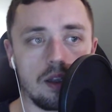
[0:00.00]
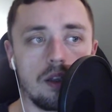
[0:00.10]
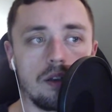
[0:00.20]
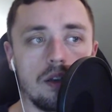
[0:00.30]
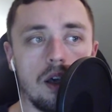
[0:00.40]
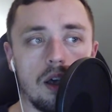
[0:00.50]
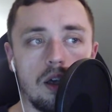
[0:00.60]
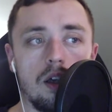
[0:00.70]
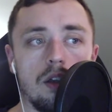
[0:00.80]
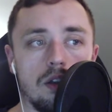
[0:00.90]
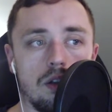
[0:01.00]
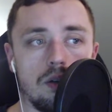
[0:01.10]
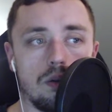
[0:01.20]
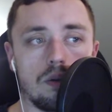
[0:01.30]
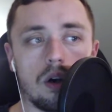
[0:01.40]
and
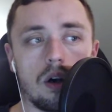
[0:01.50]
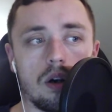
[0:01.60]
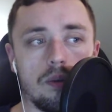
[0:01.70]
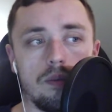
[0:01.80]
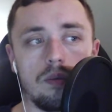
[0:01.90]
you are,